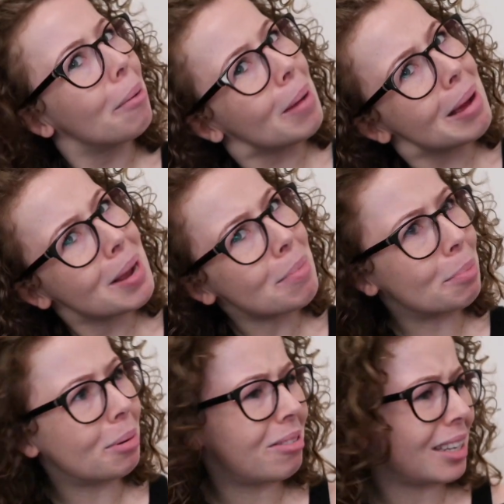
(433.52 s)
Maybe I'm a
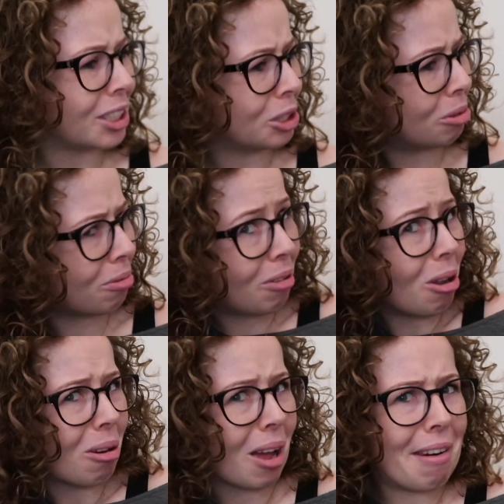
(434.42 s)
professional
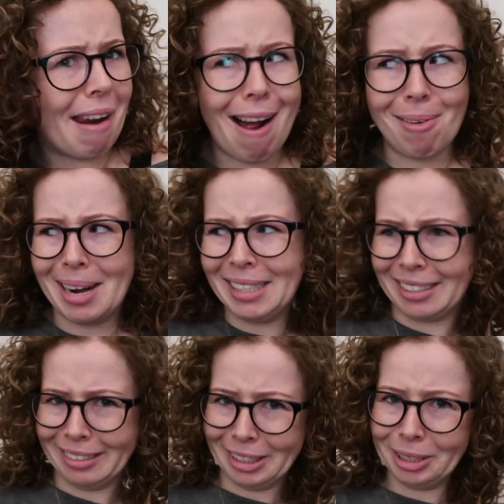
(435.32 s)
vlogger now. I
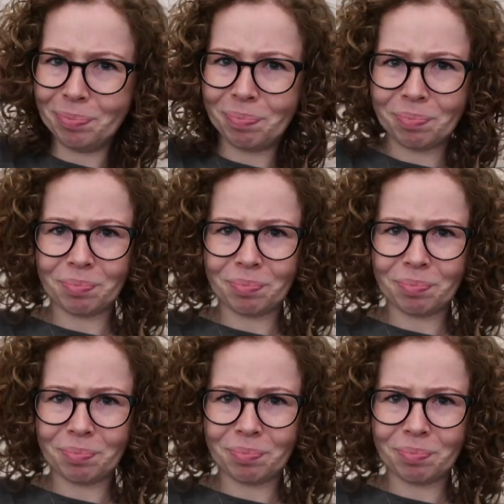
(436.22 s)
don't know.